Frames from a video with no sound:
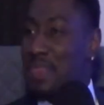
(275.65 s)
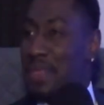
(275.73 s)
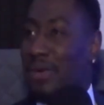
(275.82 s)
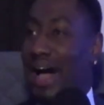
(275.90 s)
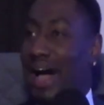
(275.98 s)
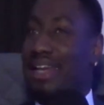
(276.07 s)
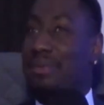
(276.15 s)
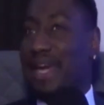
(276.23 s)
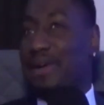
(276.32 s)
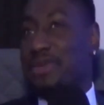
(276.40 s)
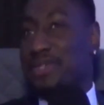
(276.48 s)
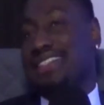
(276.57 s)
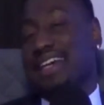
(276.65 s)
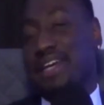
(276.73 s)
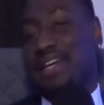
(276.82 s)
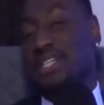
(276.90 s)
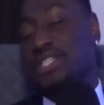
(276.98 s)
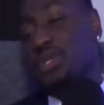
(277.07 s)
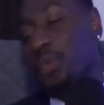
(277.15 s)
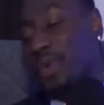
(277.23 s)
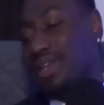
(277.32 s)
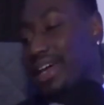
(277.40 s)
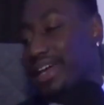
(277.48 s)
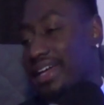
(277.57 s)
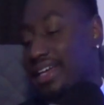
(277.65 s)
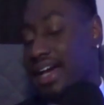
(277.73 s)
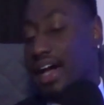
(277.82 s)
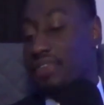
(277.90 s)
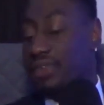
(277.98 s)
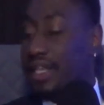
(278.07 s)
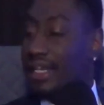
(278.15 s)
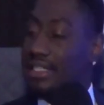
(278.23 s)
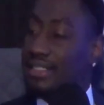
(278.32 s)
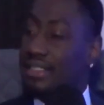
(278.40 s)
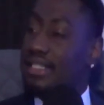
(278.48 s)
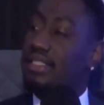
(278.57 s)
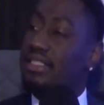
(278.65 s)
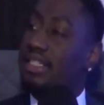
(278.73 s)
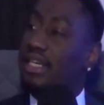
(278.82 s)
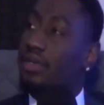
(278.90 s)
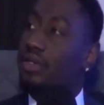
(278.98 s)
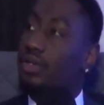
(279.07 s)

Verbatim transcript: I get back on the stage when like I feel like it's necessary,